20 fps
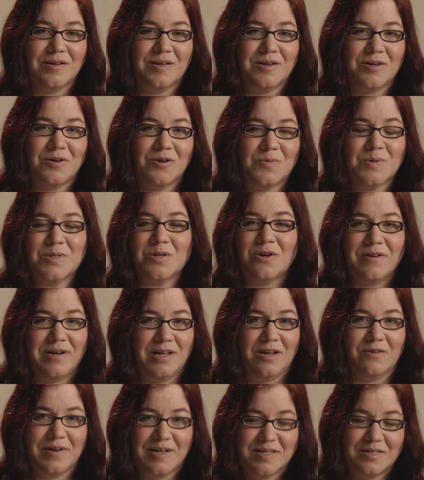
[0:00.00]
you know, it was
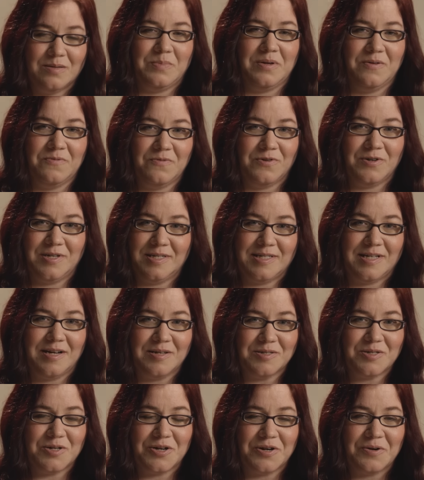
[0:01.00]
already a recipe for a
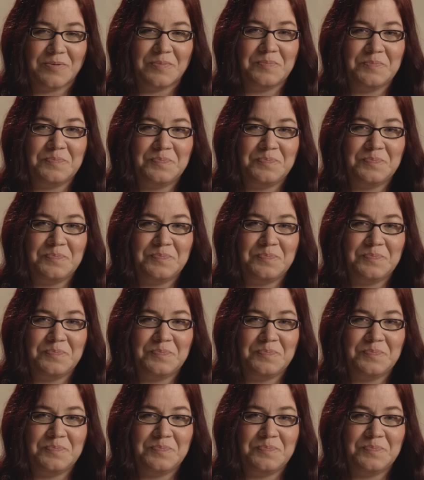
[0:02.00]
disaster.